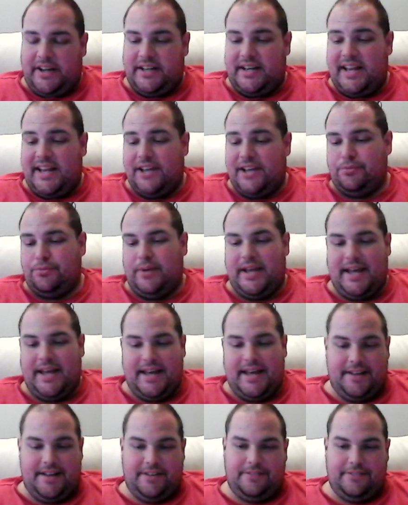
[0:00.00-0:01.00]
Alright, next we
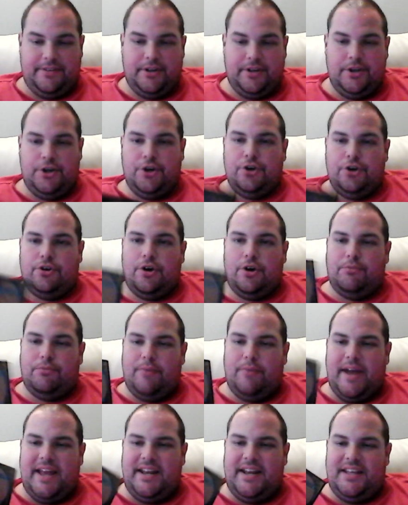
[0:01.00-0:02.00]
have
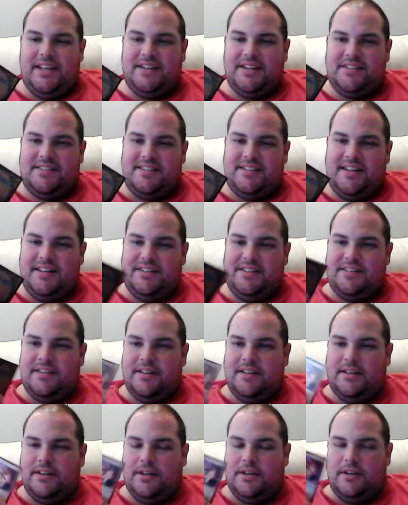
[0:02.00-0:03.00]
a red
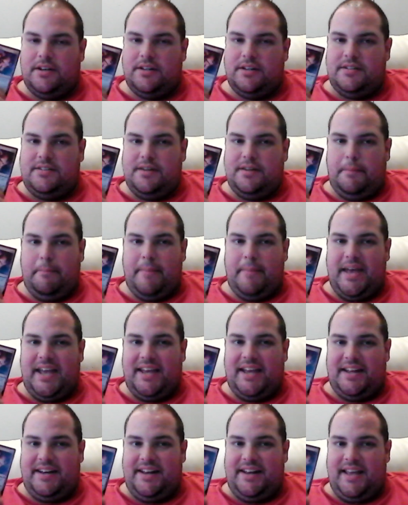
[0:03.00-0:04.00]
instant,
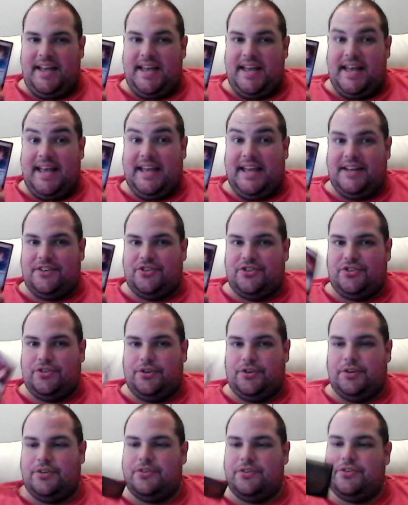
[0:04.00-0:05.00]
Demand
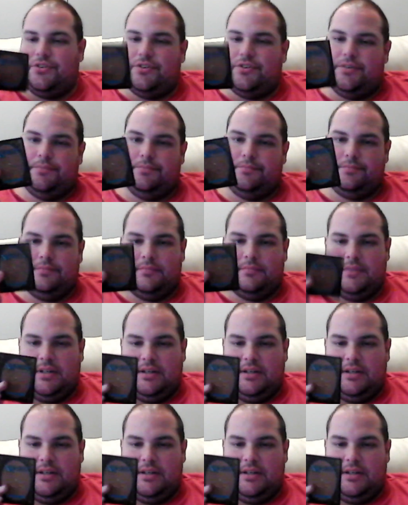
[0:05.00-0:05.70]
Answers.